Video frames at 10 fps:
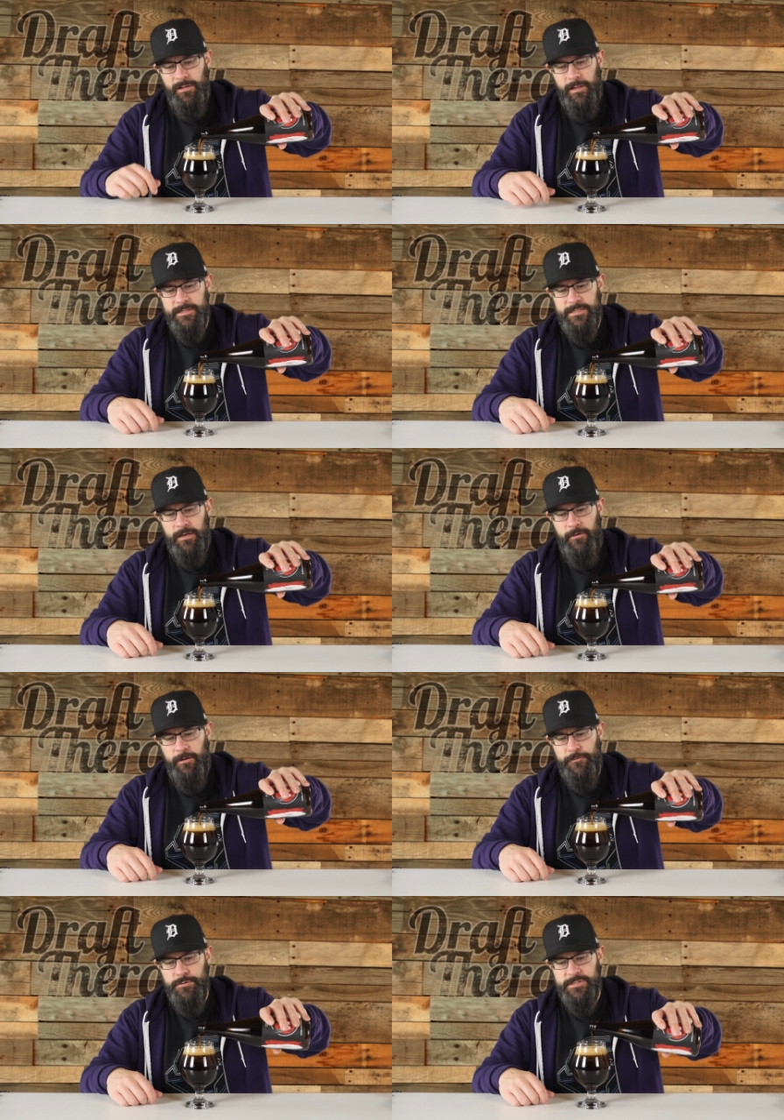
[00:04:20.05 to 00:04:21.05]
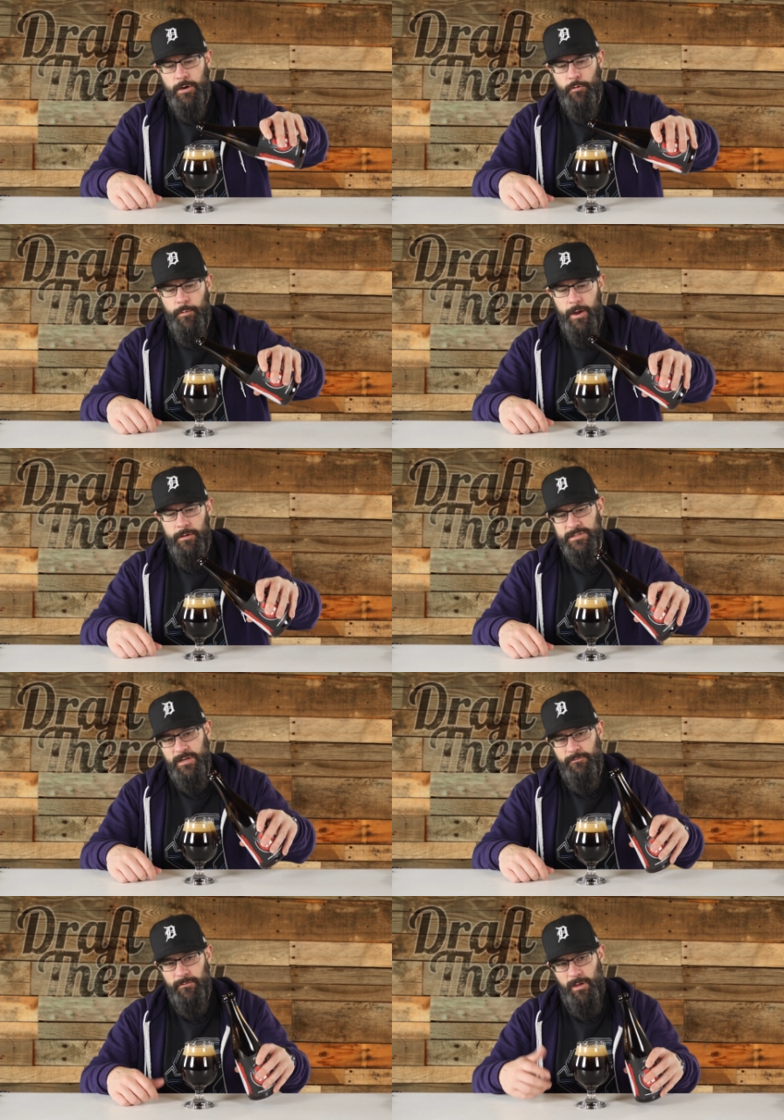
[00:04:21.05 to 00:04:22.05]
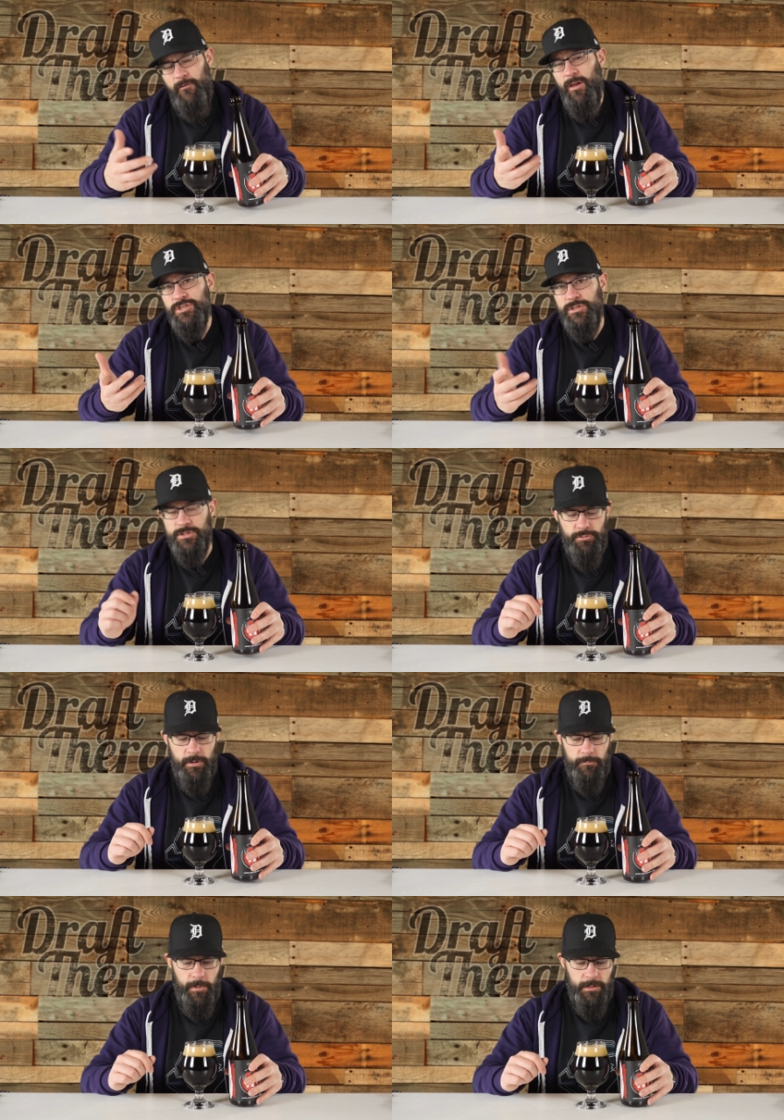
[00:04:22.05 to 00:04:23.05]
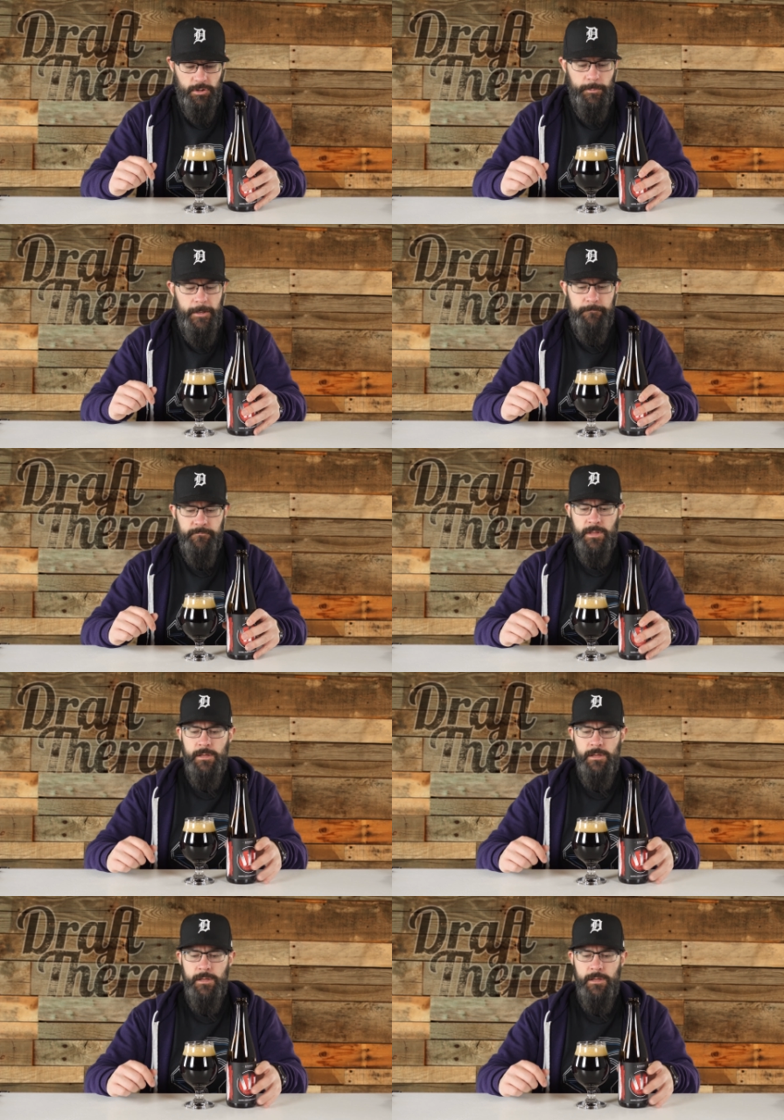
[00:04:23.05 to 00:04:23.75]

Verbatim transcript: like I said, I've had a few sour browns, and I've, I've actually enjoyed them a little bit,